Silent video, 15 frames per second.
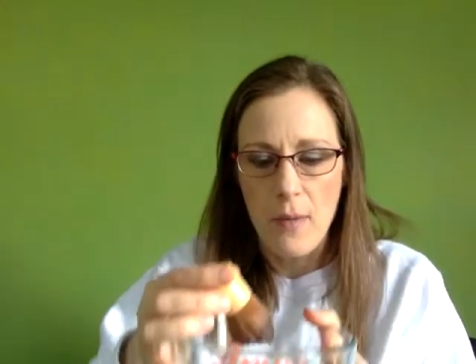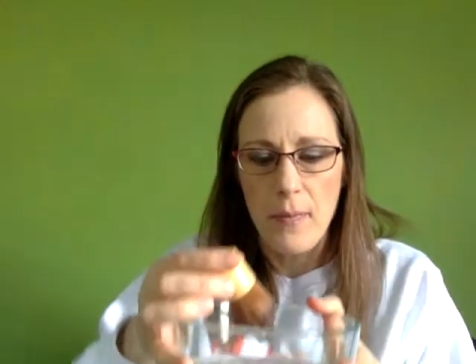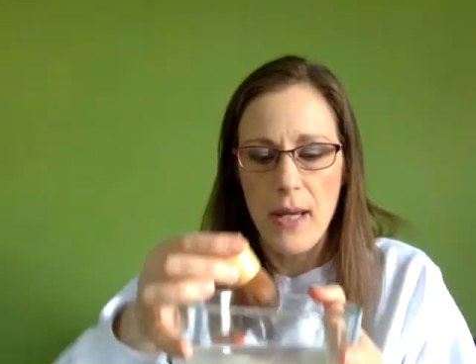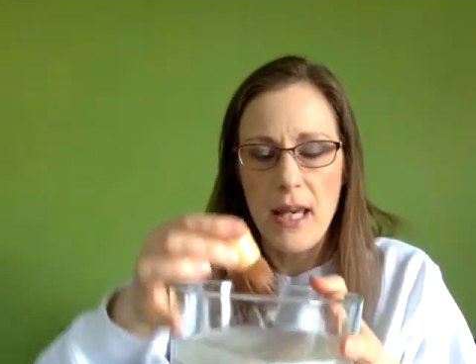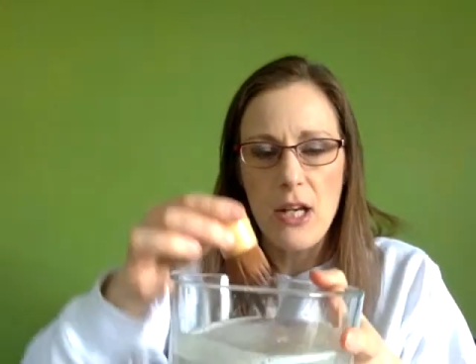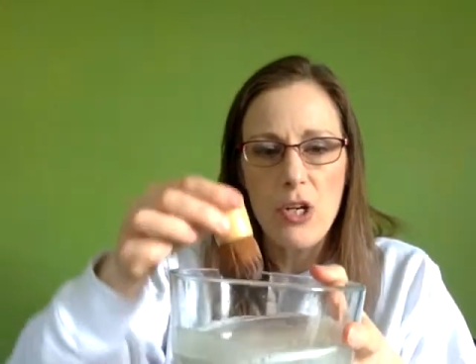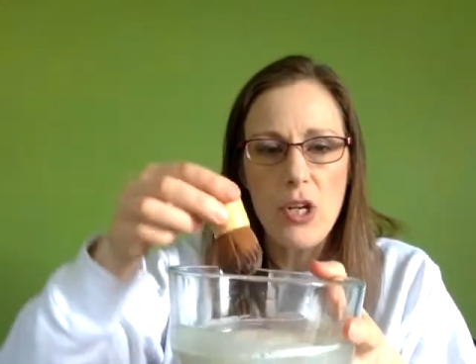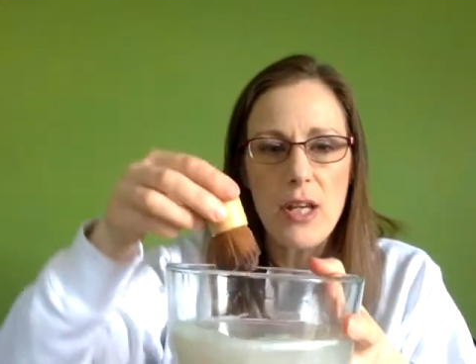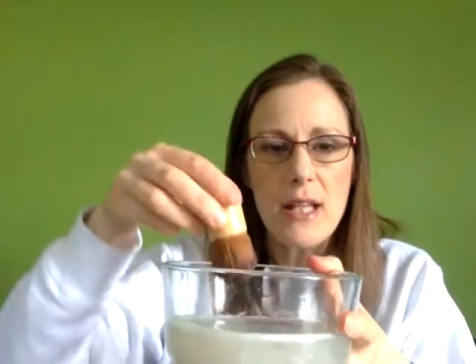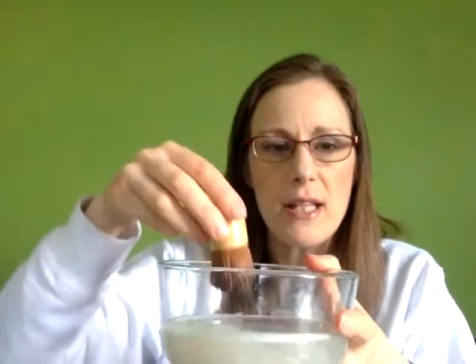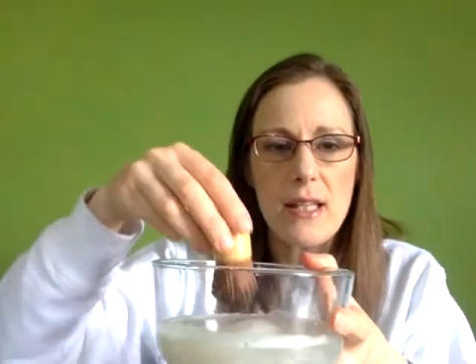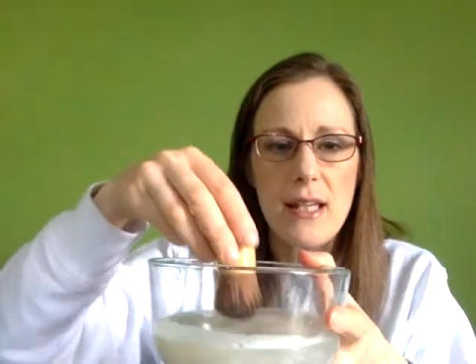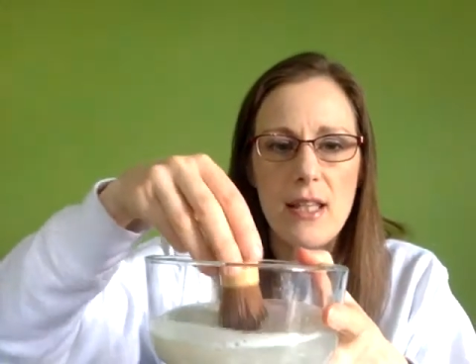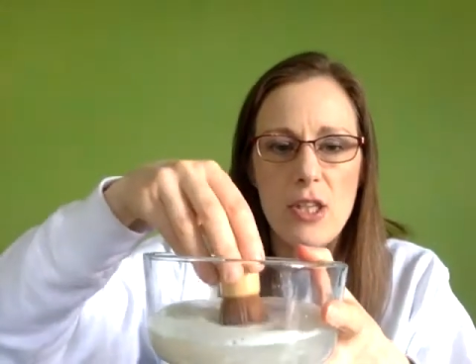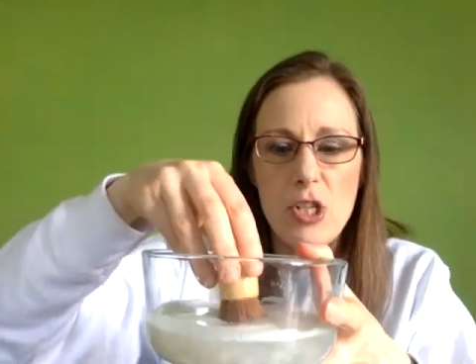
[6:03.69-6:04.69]
But here you can
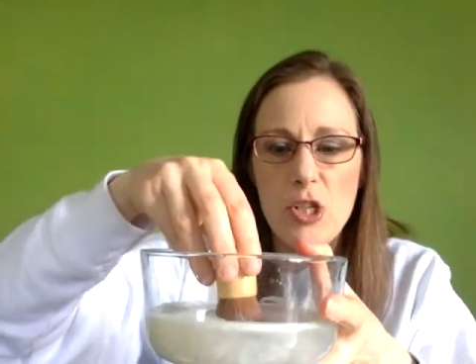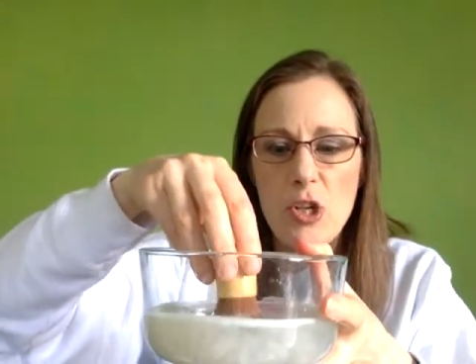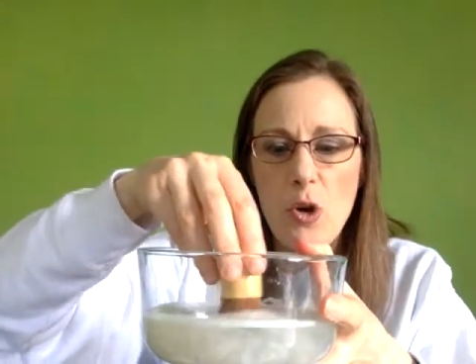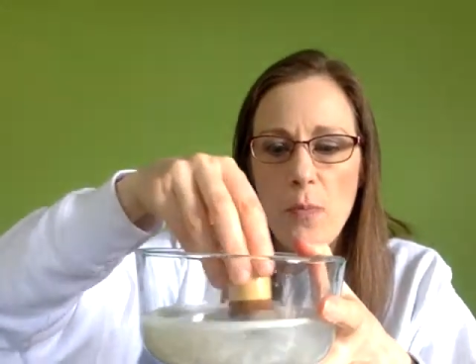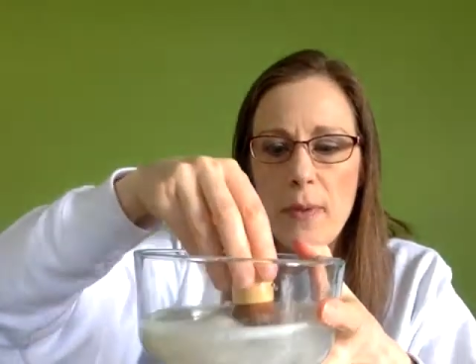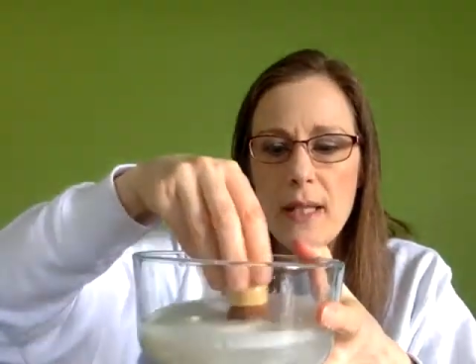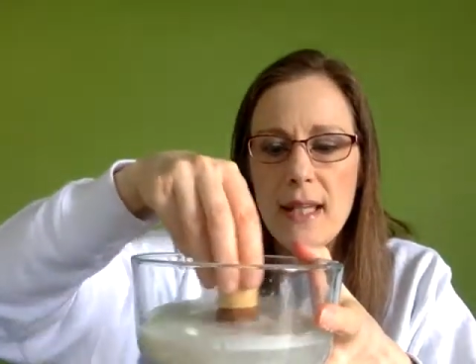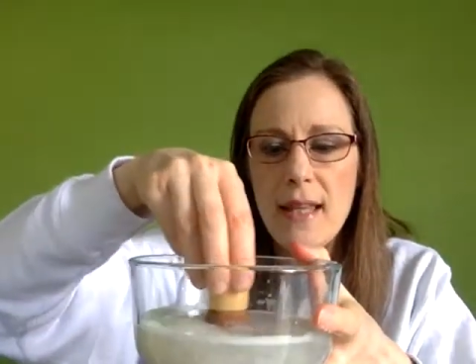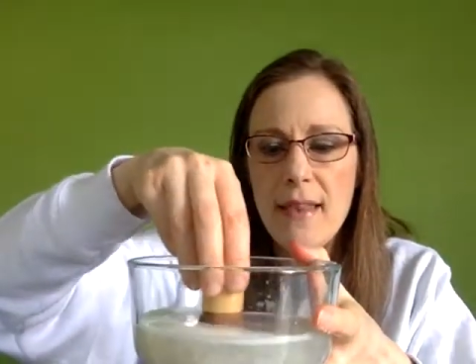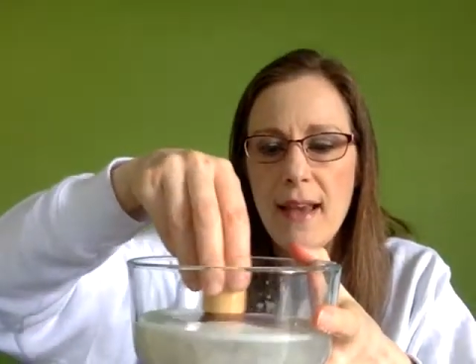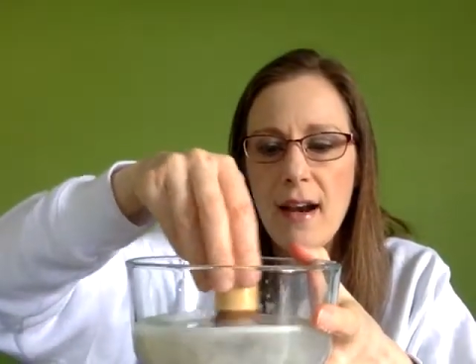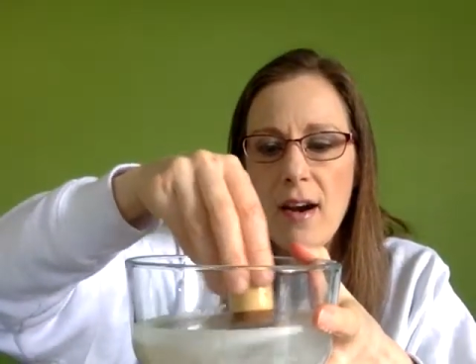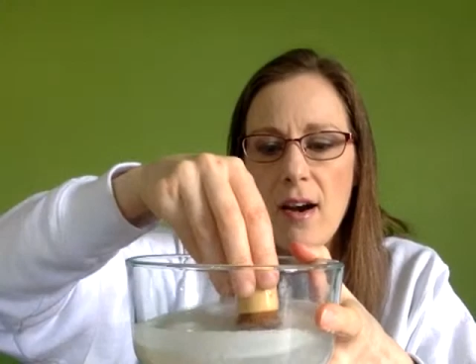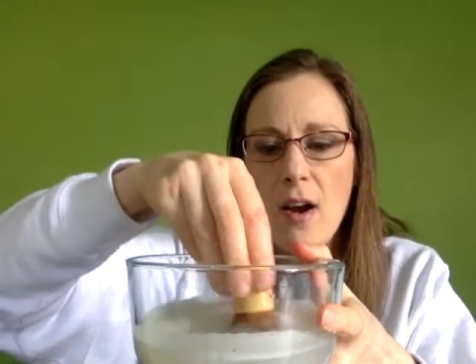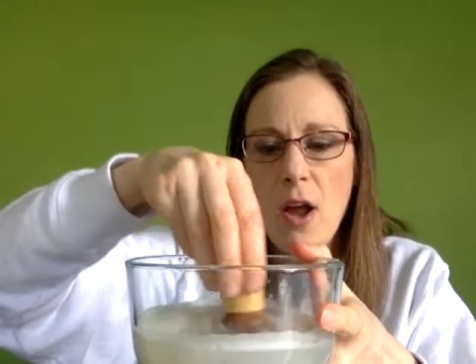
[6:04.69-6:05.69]
see the soap is in
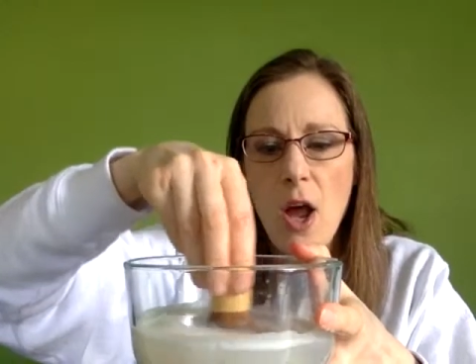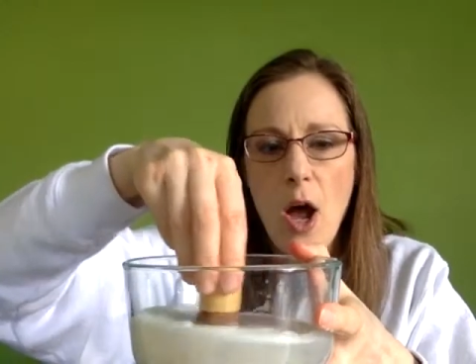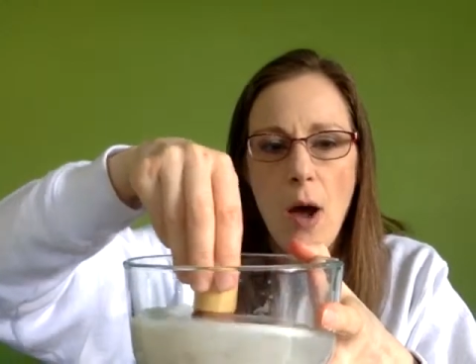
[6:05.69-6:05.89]
there.